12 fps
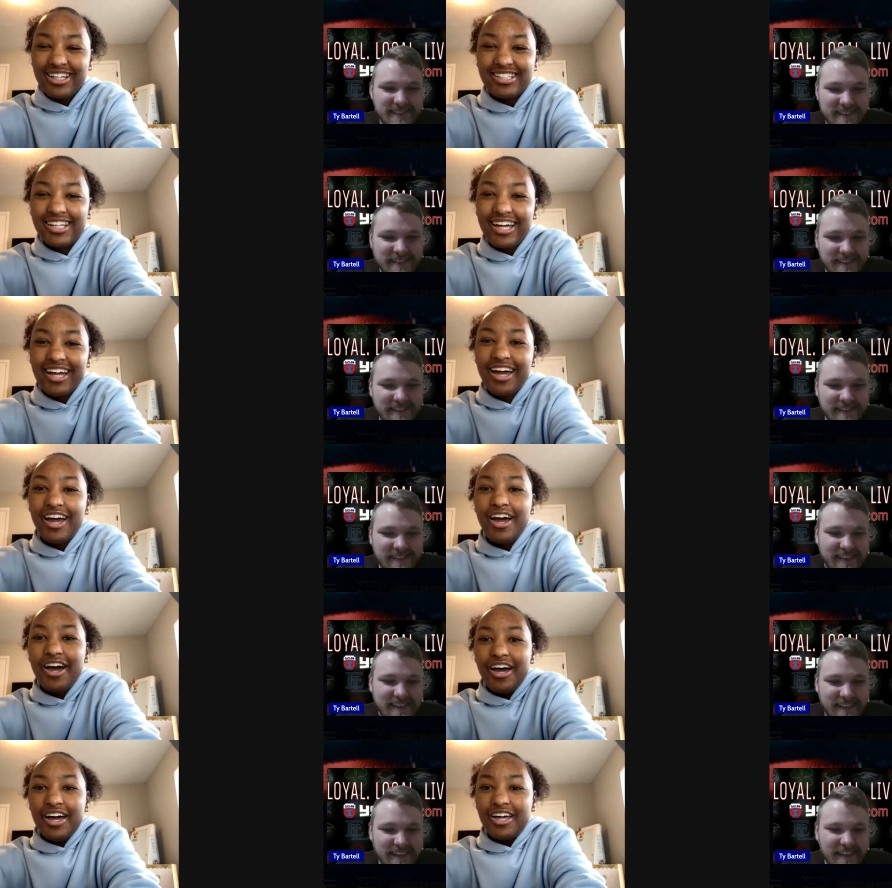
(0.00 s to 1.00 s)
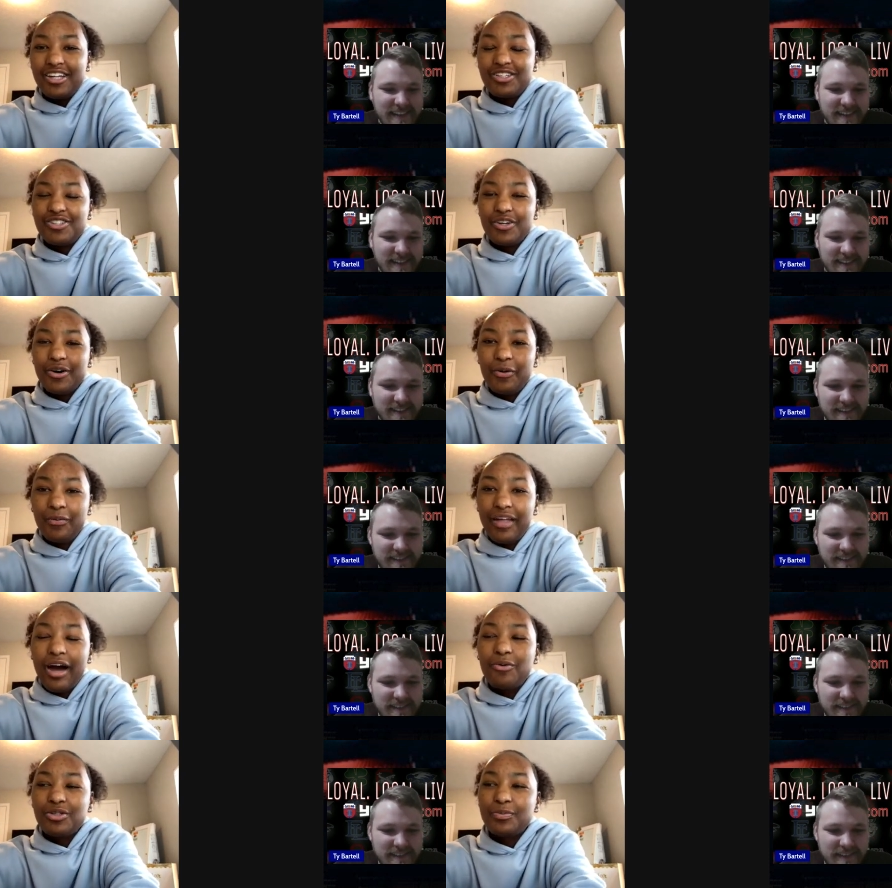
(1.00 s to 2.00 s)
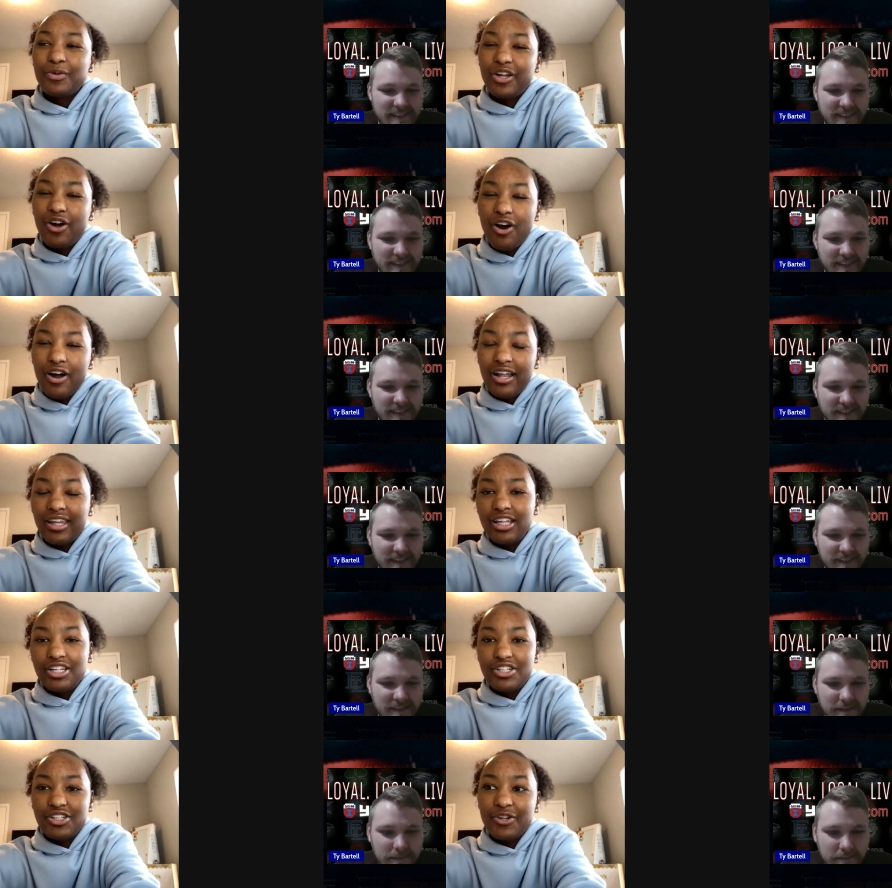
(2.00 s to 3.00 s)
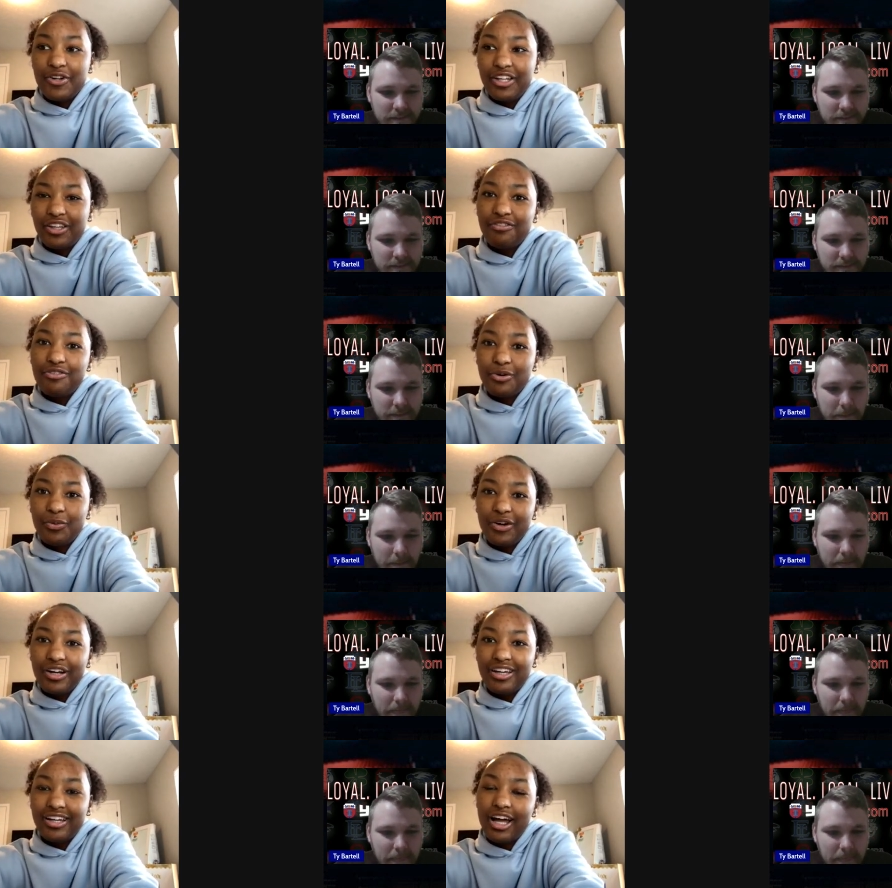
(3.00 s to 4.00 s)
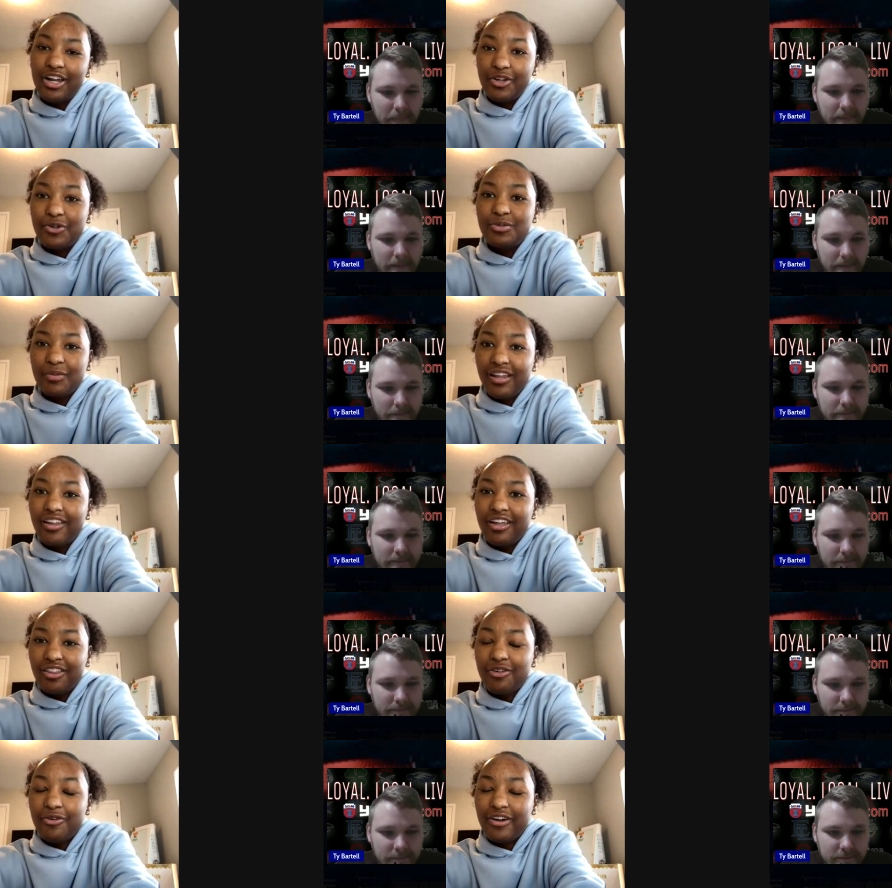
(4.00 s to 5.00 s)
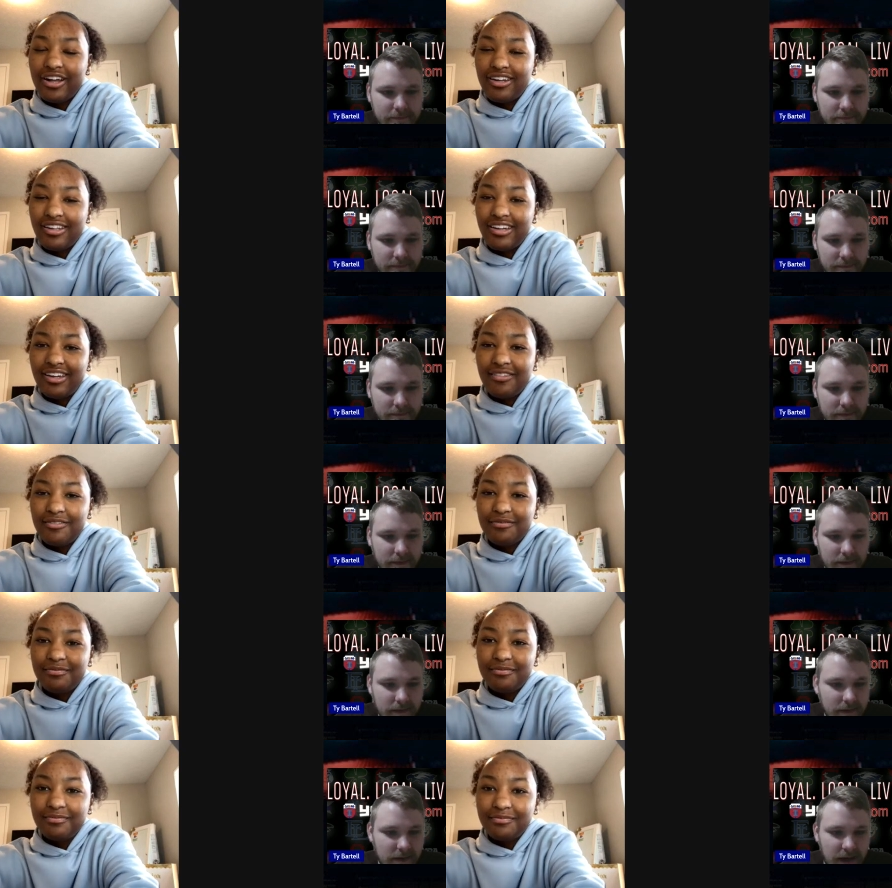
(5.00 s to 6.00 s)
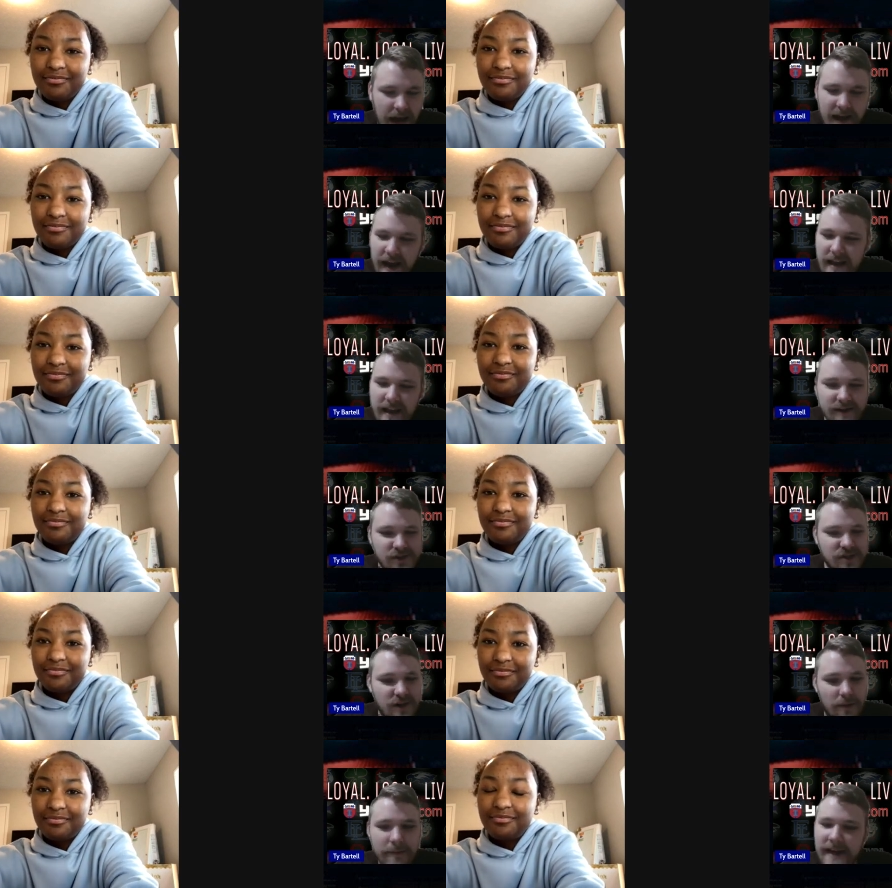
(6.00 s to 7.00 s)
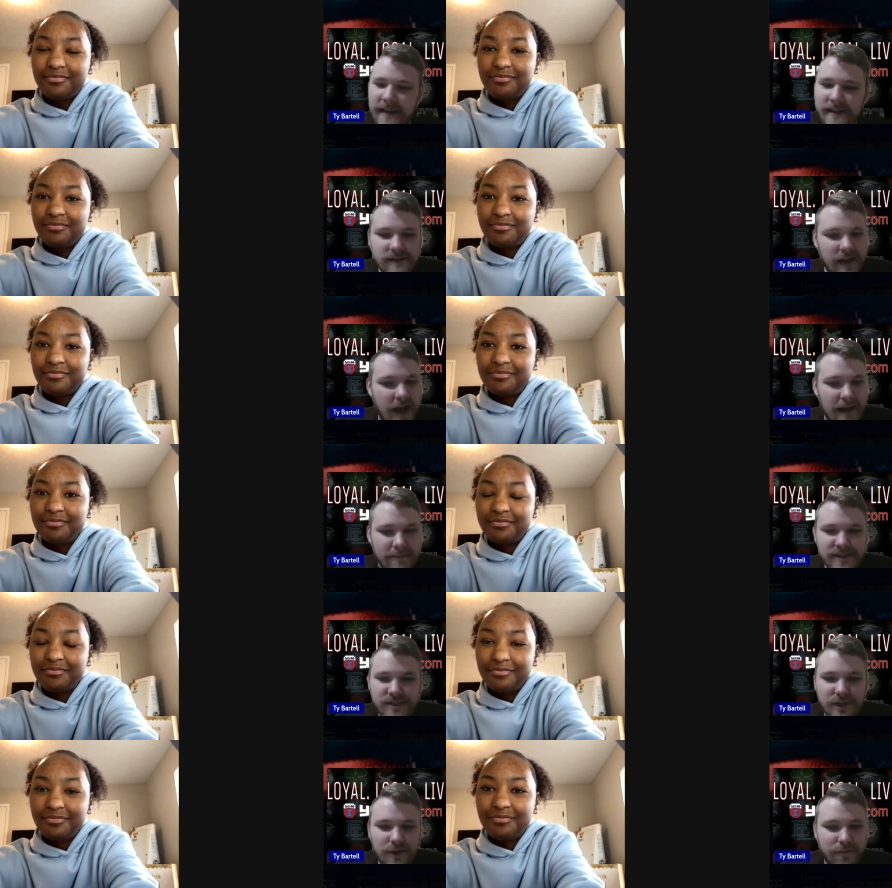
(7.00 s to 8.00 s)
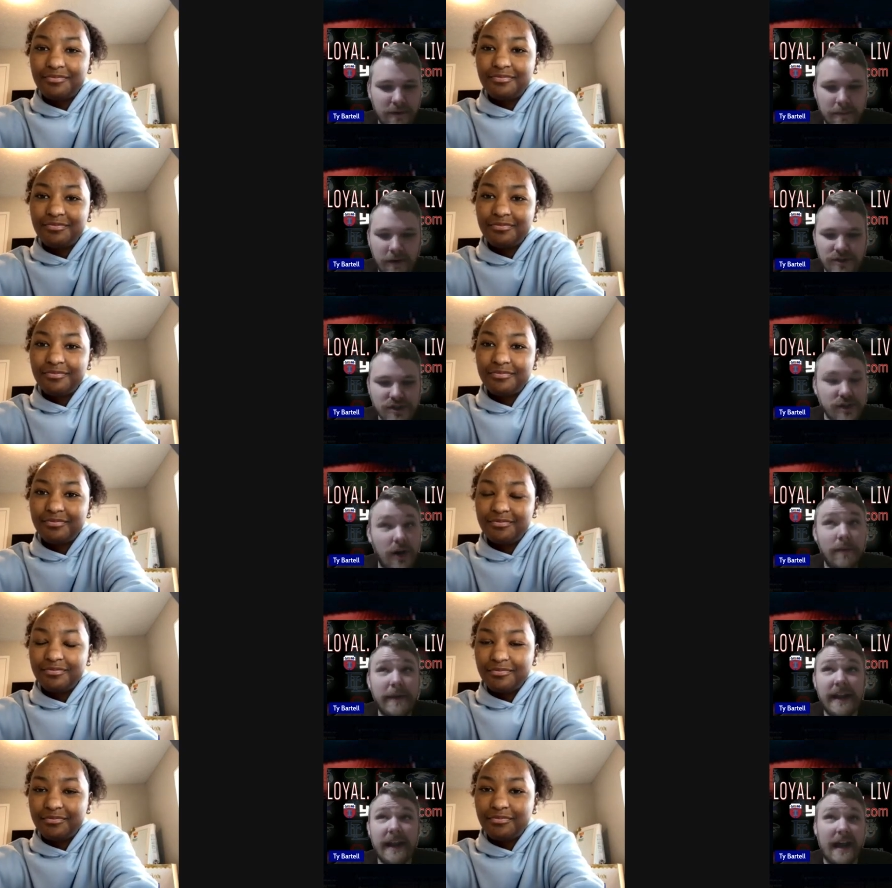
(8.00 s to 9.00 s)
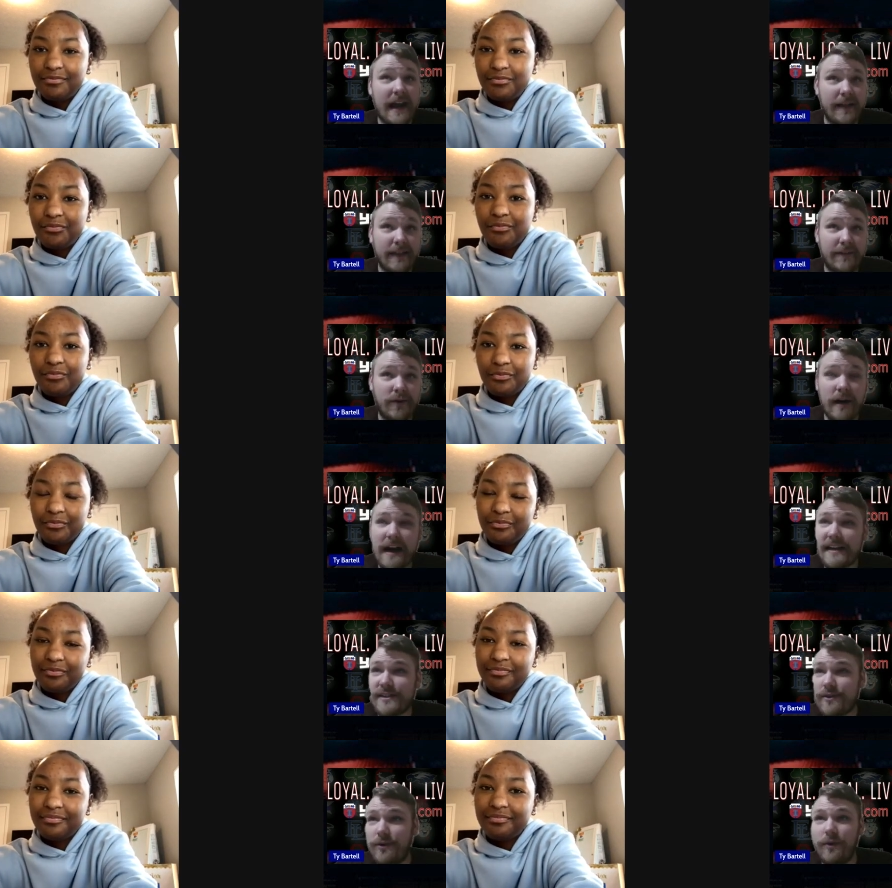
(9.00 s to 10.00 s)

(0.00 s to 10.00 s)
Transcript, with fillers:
Speaker 1: to say, and so that was pretty hard. And then just learning the footwork and how to use my length correctly.
Speaker 2: I, I, hear so many times too from so many high level high school